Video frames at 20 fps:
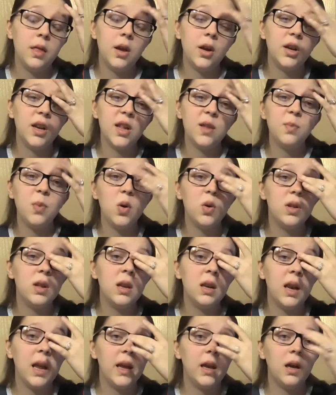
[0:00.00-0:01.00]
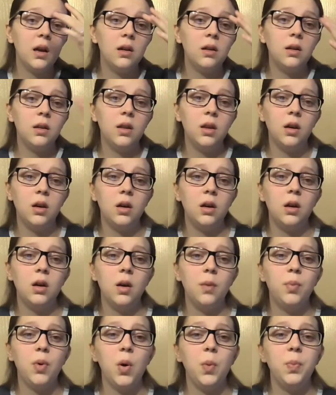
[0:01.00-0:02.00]
disposed in the
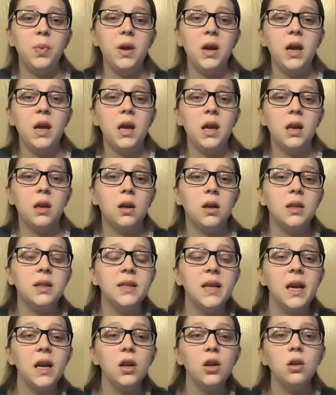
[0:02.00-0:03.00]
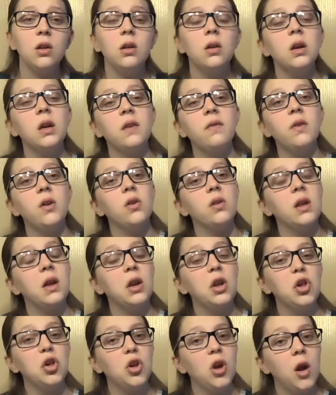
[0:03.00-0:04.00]
appropriate container. If there's
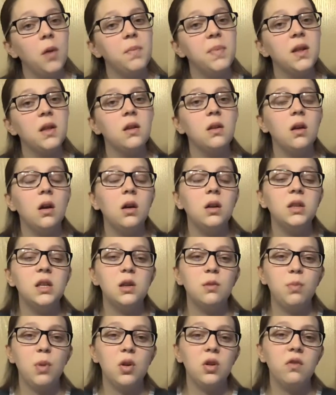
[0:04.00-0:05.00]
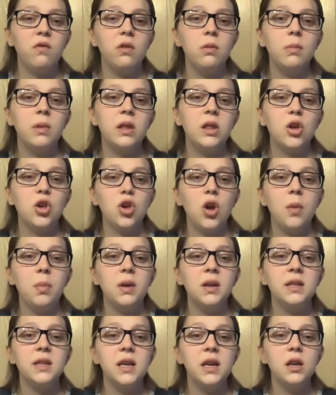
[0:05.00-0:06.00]
any sharps, dispose of them in the sharp
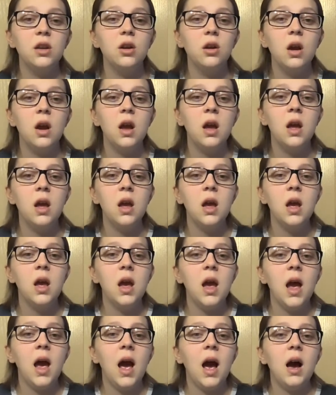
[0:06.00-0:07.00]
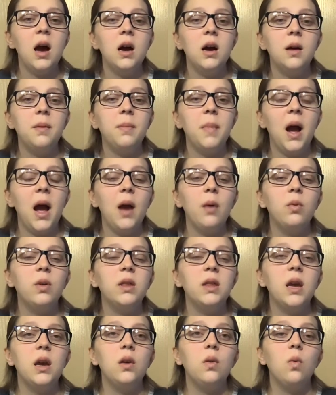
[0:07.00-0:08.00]
container. I
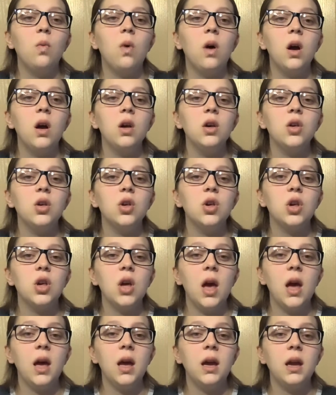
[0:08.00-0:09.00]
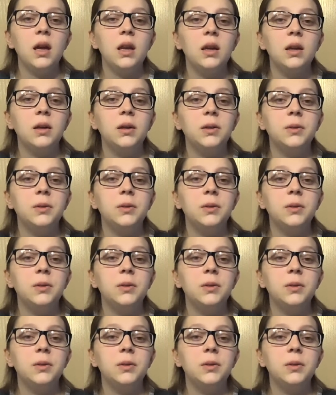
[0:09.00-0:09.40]
would then wash and